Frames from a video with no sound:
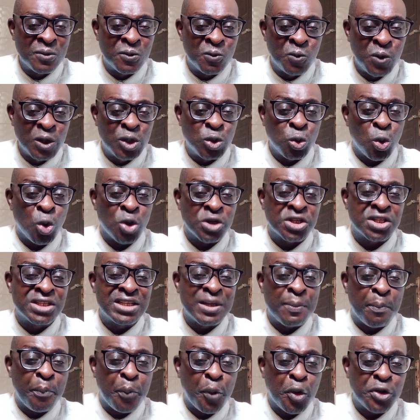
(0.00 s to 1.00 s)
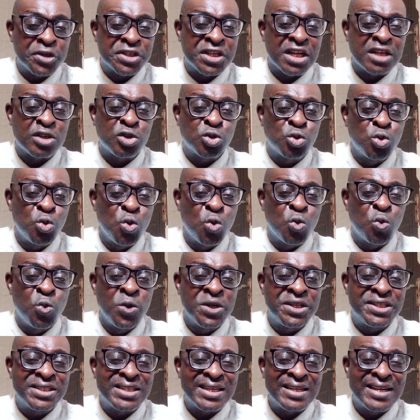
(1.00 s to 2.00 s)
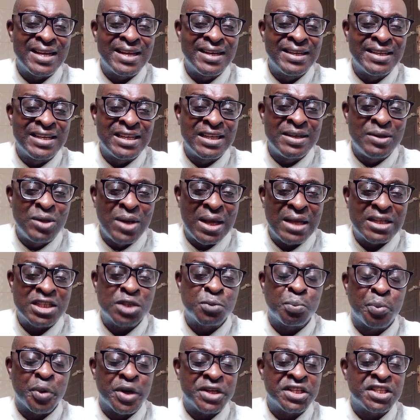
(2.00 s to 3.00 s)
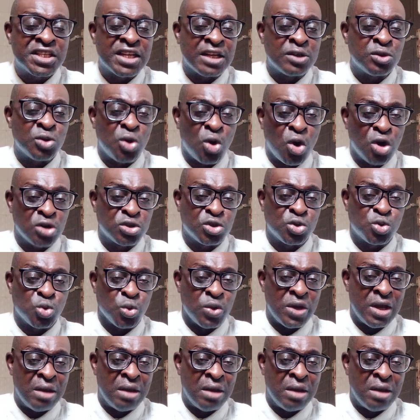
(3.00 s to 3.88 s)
which was the process through which the next president ought to